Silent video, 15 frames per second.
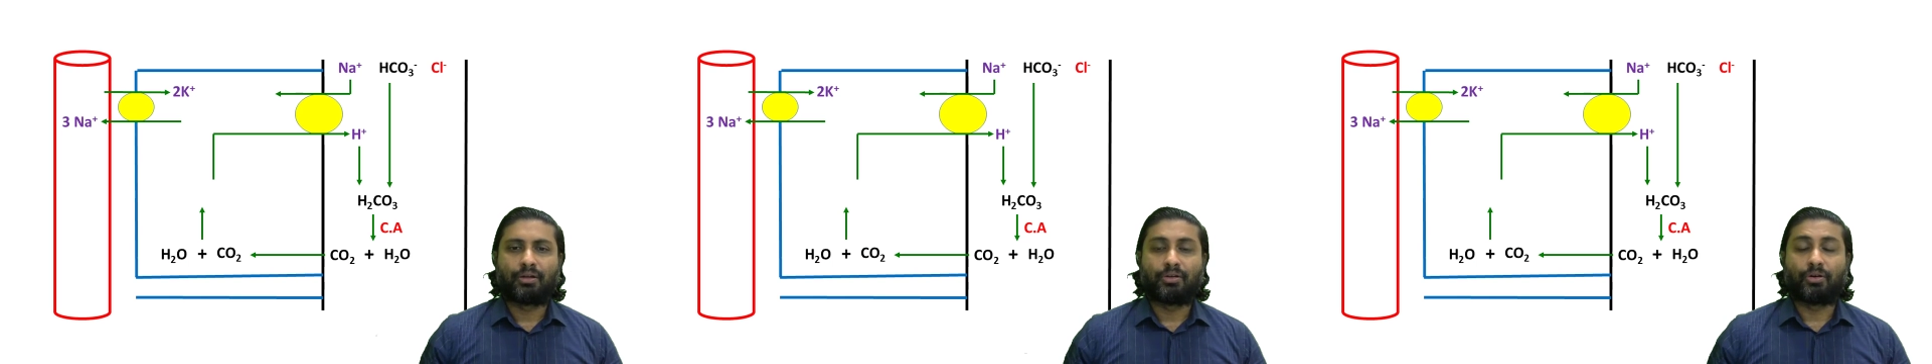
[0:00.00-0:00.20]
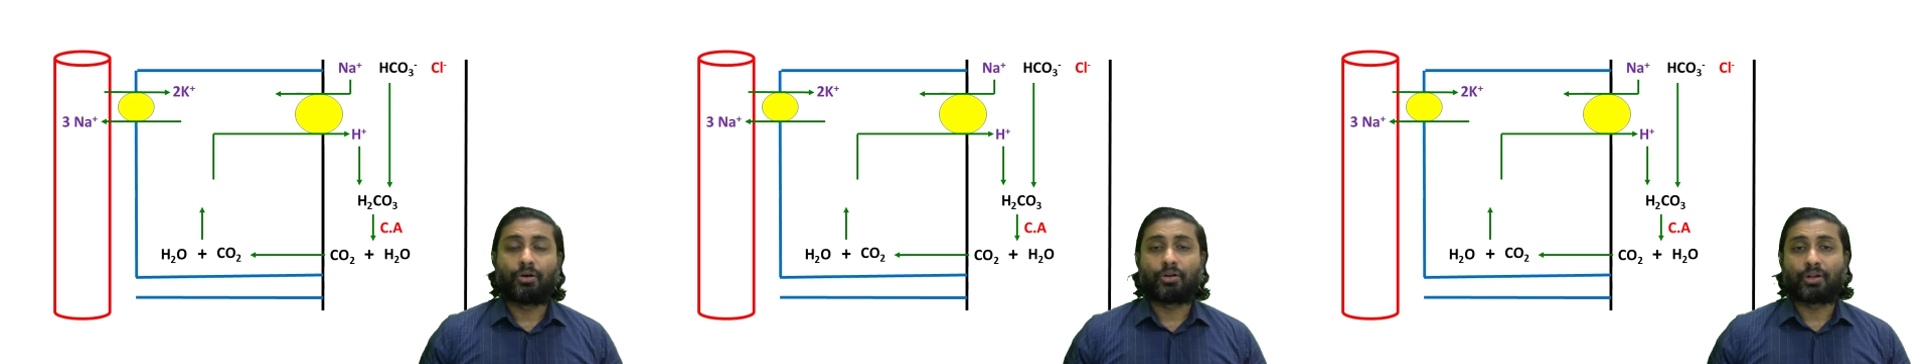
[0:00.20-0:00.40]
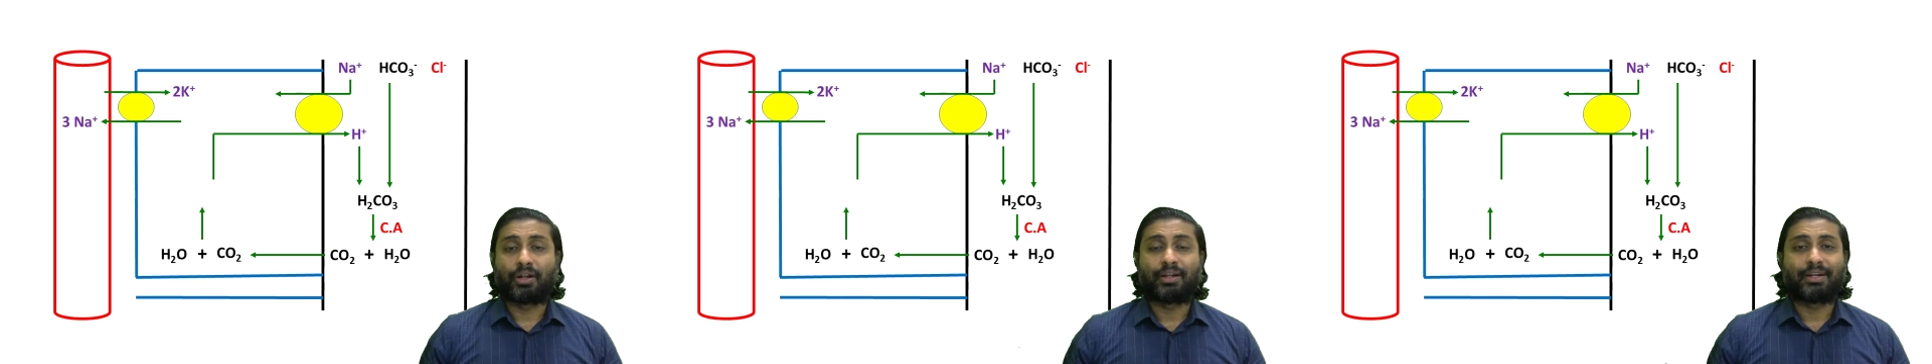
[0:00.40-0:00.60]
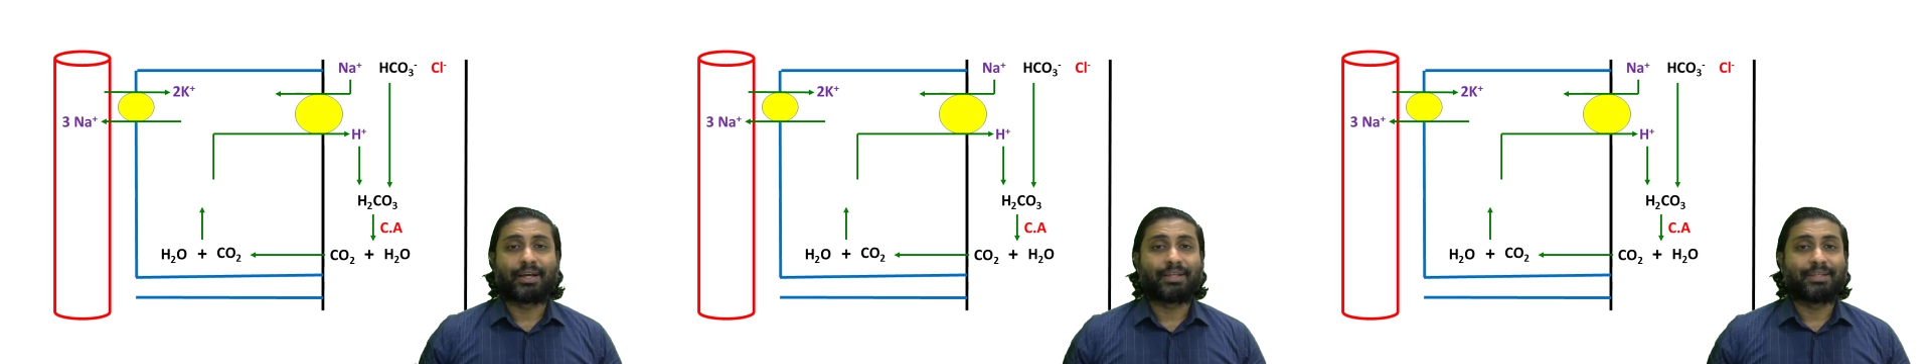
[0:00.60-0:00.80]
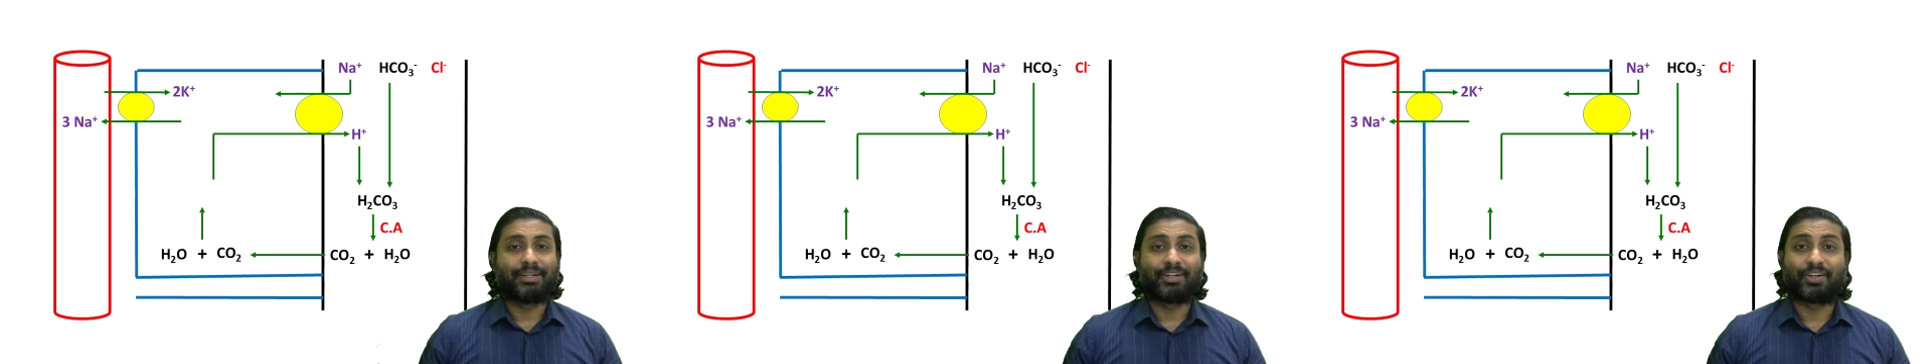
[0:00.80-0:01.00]
or
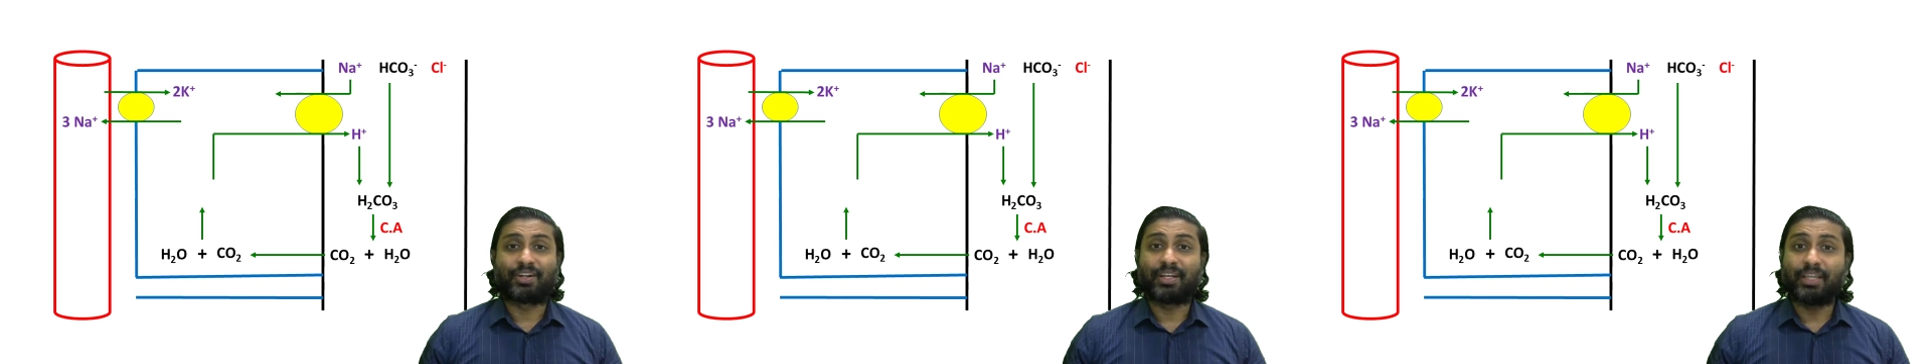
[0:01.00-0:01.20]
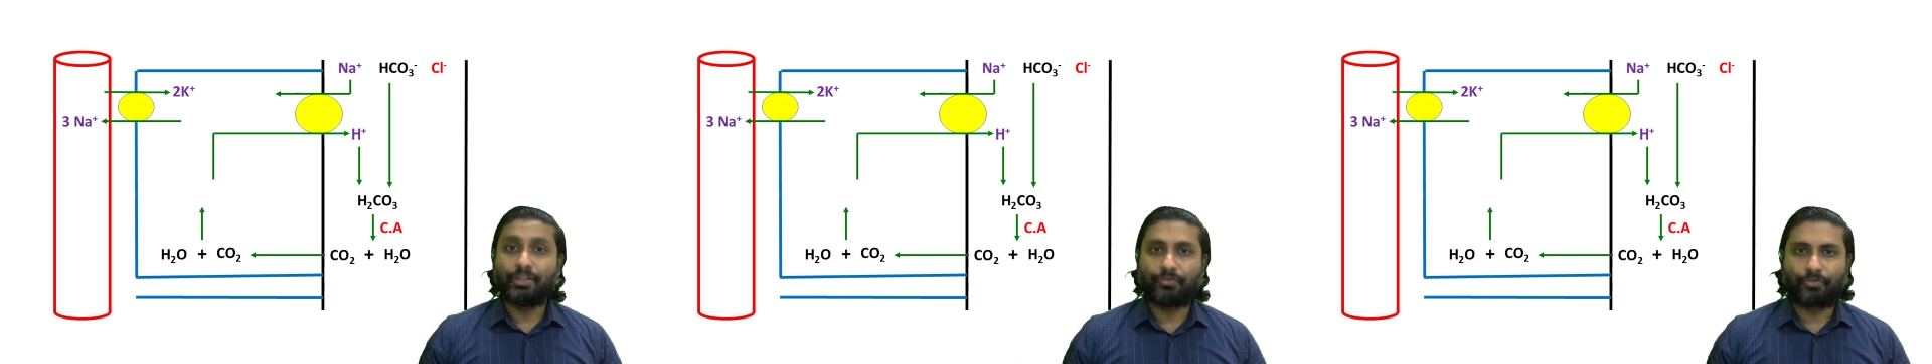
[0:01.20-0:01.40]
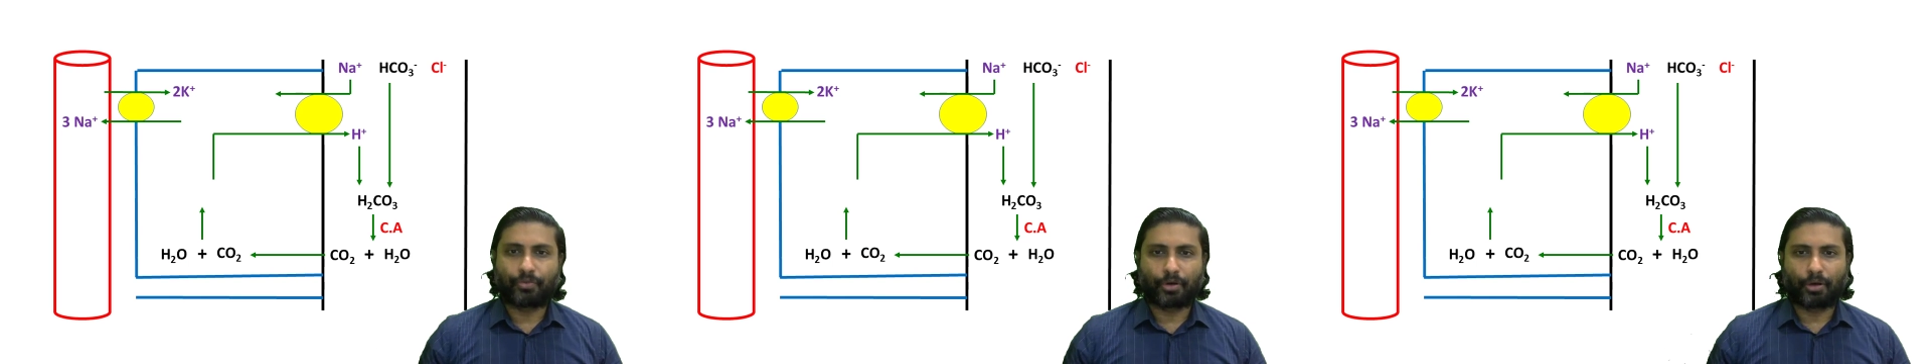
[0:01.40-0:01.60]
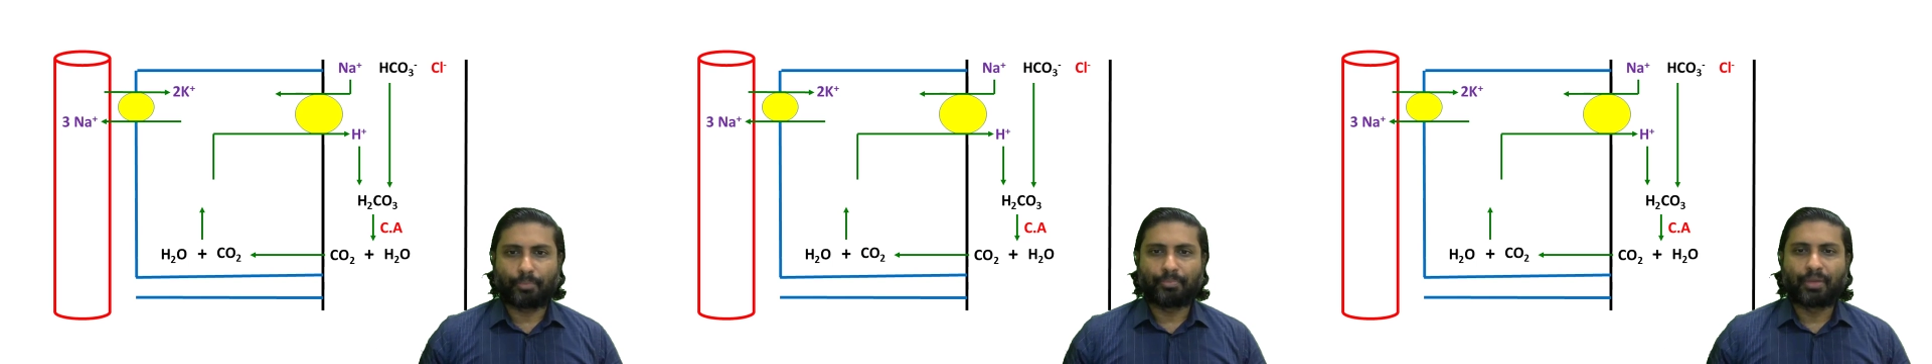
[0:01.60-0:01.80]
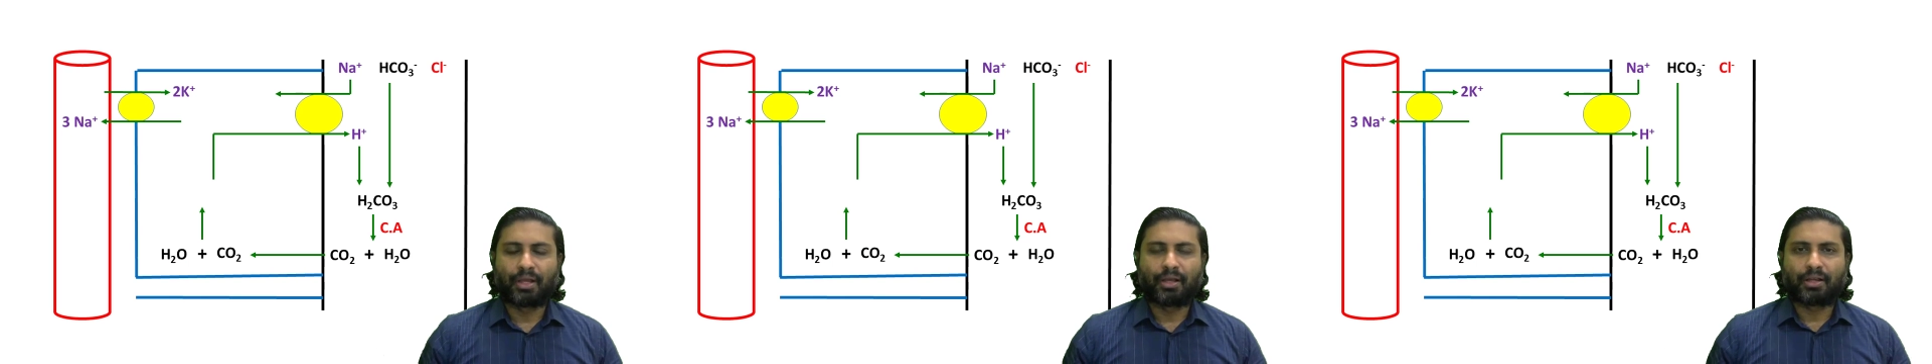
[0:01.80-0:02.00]
rather
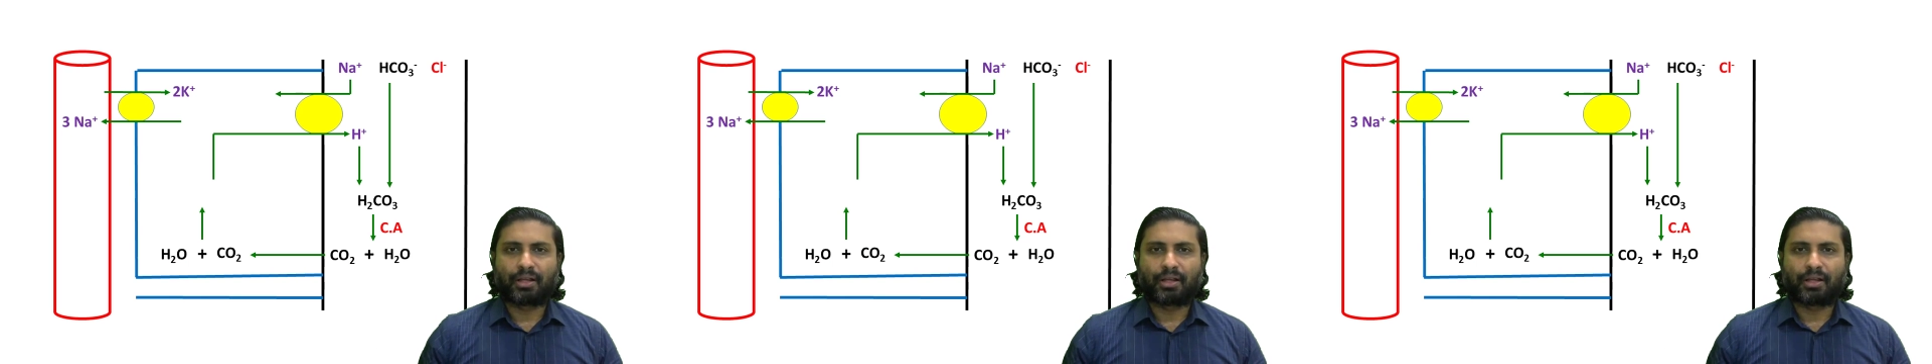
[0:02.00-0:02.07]
reform,